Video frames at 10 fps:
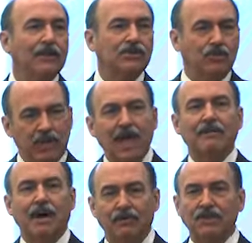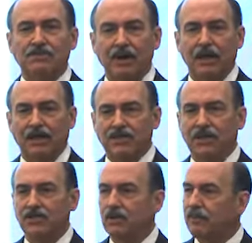So we came out with this model. I'll
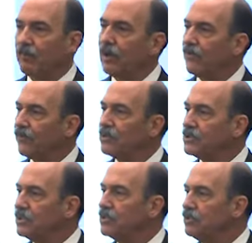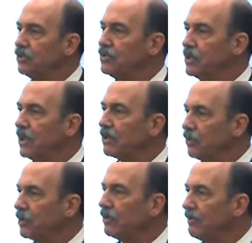send it to you. But one of the first things you do is you get a
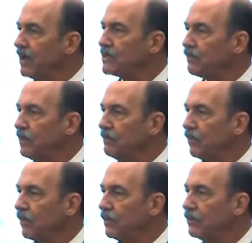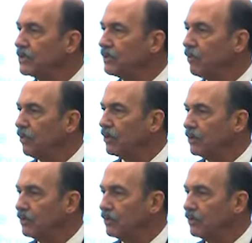critical mass of people to support you.